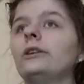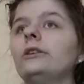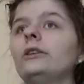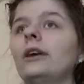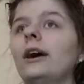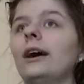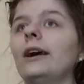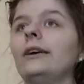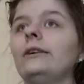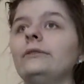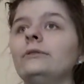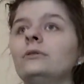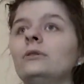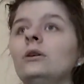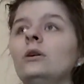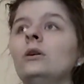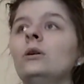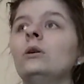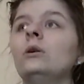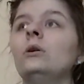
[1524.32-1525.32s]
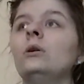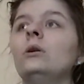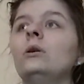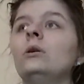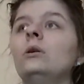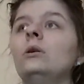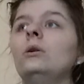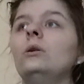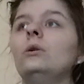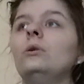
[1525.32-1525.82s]
night,
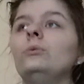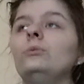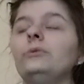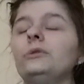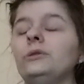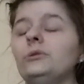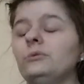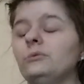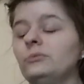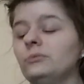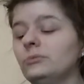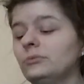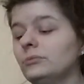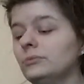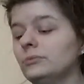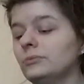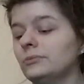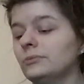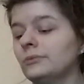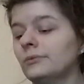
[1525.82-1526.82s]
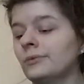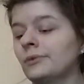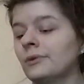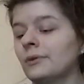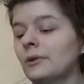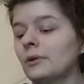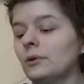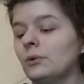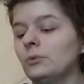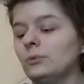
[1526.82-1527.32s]
me...
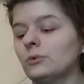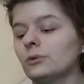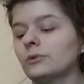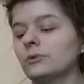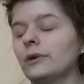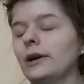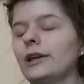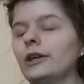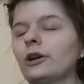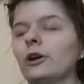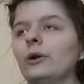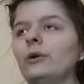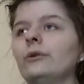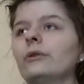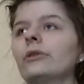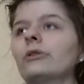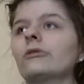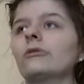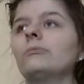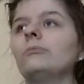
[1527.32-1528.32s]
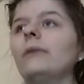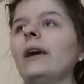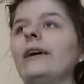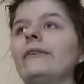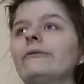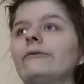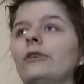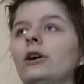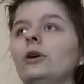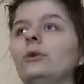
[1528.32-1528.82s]
we're, like, going through
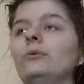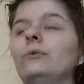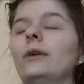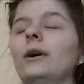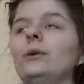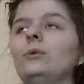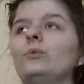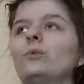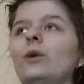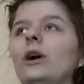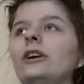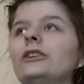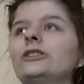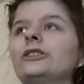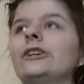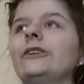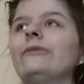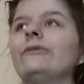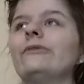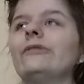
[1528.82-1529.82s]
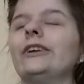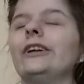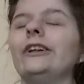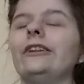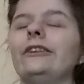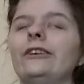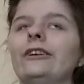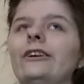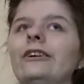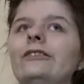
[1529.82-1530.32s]
my phone, like, watching
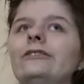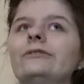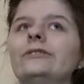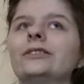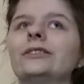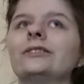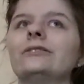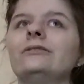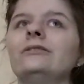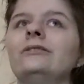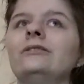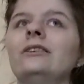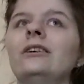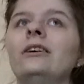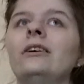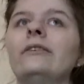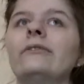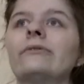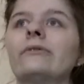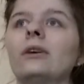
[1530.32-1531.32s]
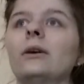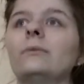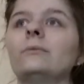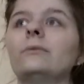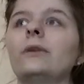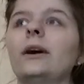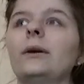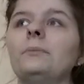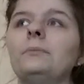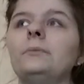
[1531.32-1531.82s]
videos from,
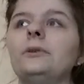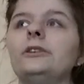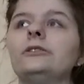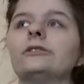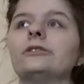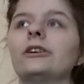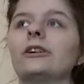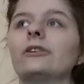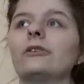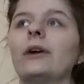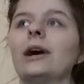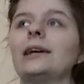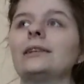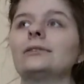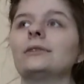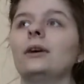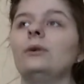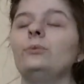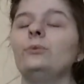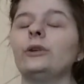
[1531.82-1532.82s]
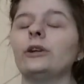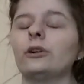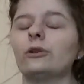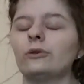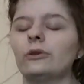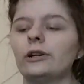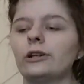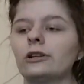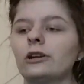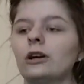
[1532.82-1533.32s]
like, music class, and we
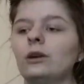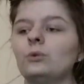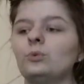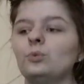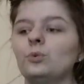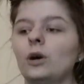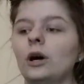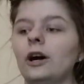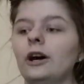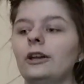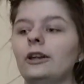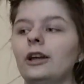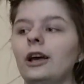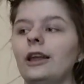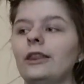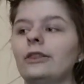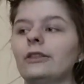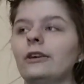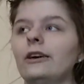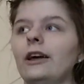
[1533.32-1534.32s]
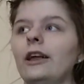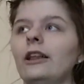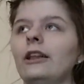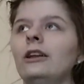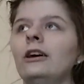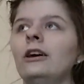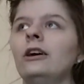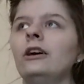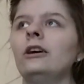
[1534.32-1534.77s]
clicked on one, and then,